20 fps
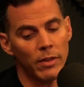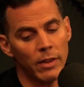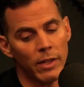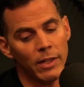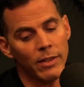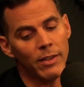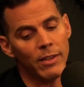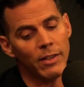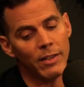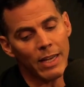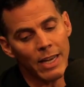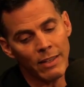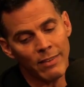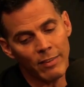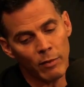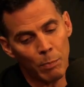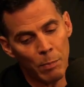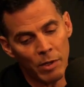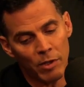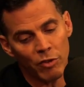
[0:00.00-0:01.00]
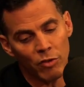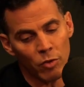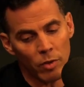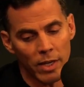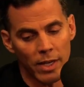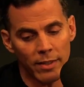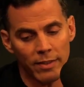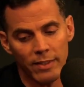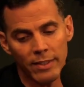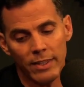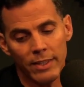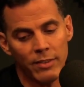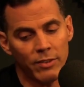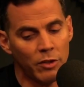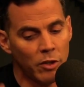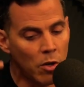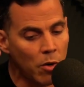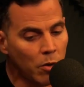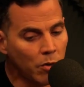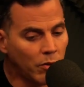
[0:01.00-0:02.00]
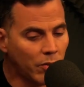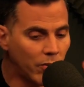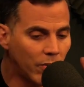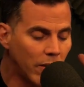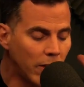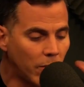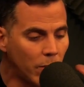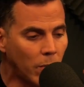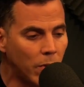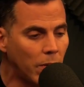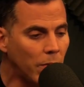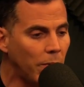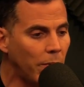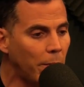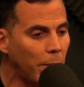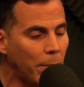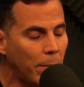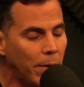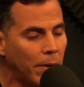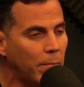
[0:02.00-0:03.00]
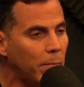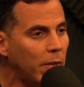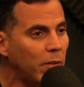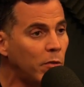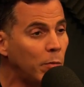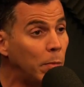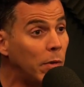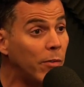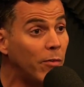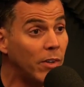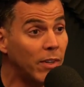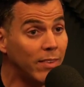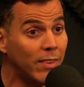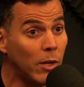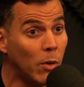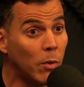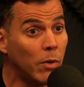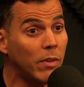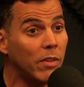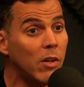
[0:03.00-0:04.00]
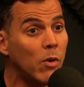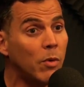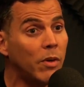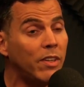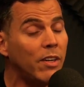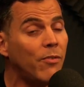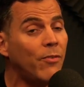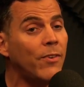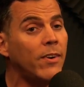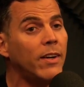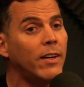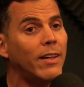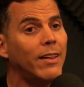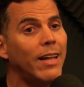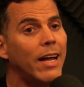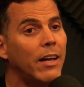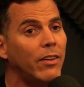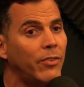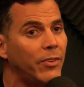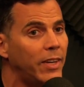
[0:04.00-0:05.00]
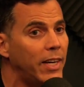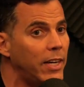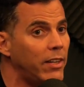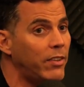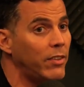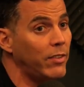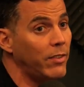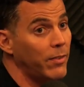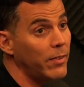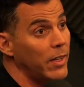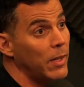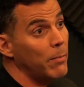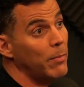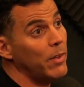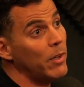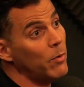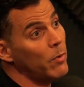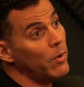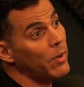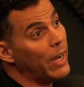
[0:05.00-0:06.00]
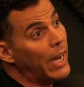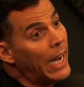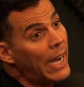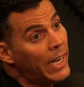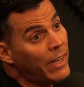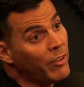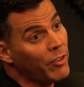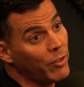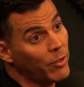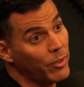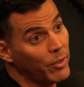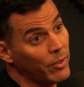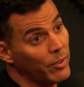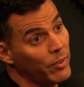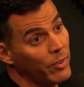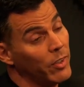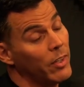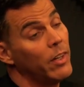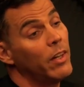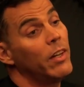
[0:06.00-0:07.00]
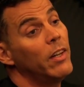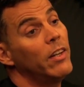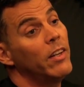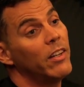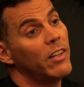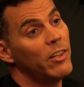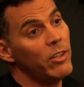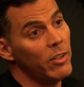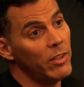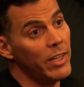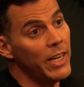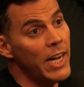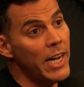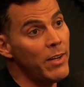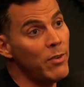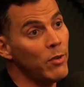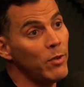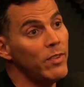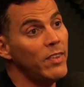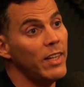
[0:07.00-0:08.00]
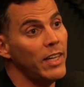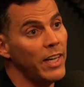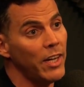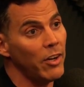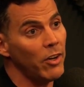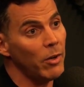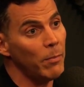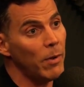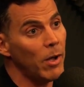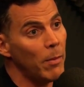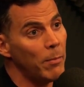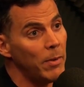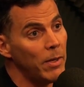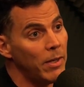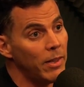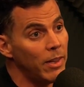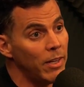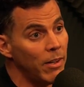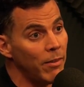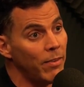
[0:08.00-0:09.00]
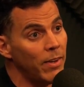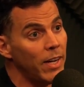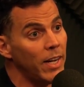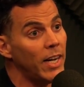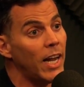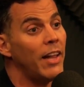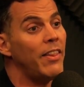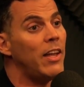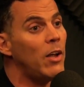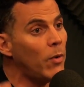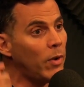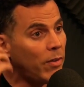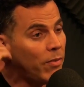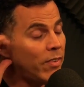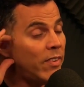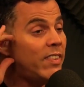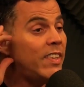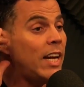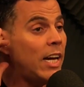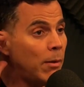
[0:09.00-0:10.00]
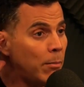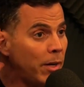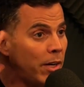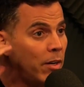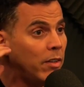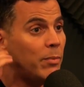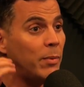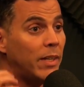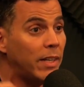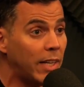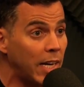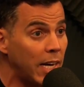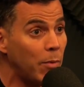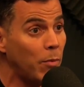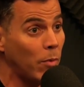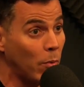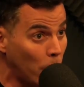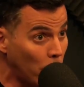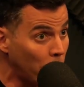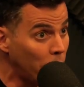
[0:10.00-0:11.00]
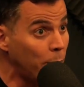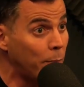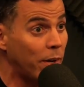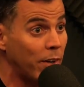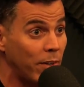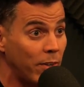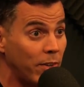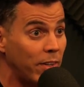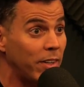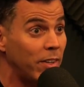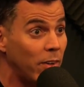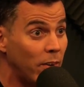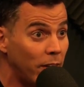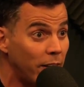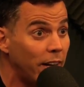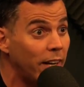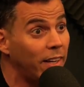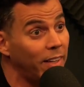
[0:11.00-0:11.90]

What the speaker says: like it's spiritual entities, ghosts, like whatever, like my spirit friends. There were different classifications of them. There were angels, clearly angels that cared about me living, and they would even say in my ears, like, "Hey, we're worried about you. You know, like,